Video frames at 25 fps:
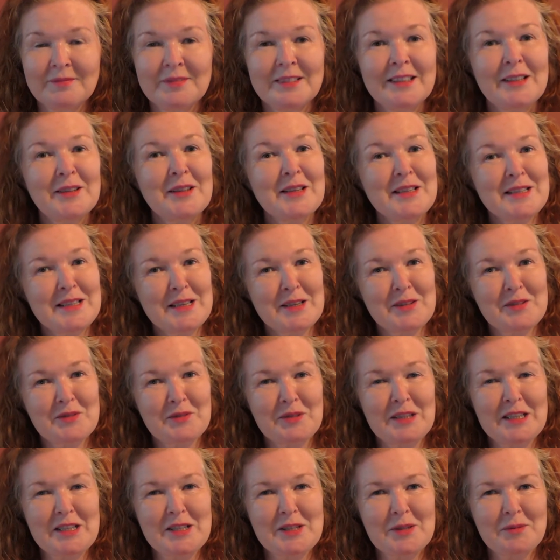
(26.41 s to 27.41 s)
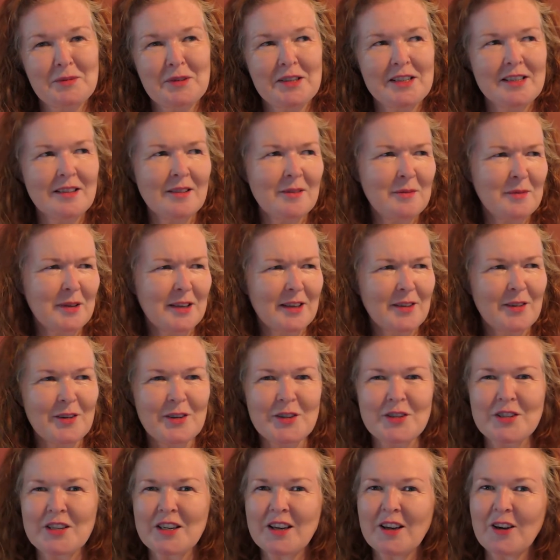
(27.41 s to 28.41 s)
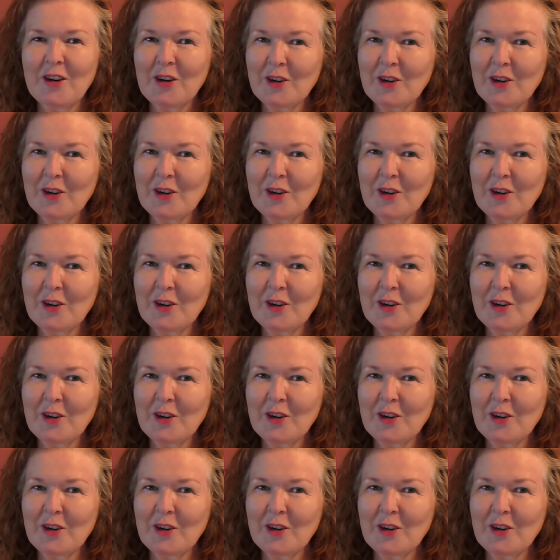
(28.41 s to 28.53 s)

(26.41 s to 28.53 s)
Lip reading: Now that sounds really sweet. Oh my gosh,